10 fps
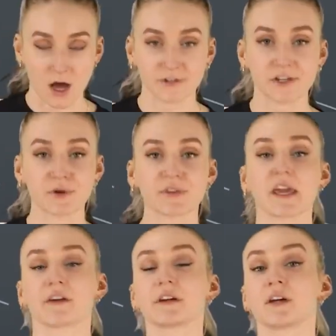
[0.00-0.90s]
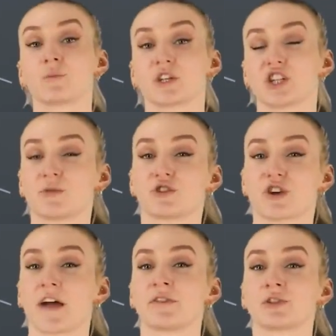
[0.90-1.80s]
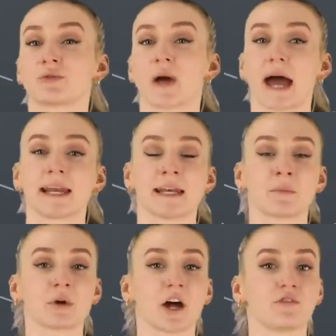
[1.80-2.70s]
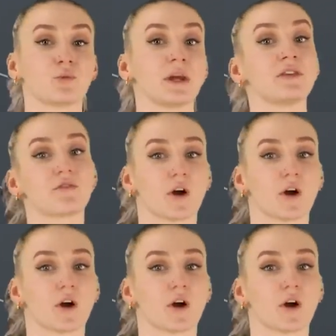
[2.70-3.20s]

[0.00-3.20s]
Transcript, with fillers: Also, the area in which he was driving through had a number of wind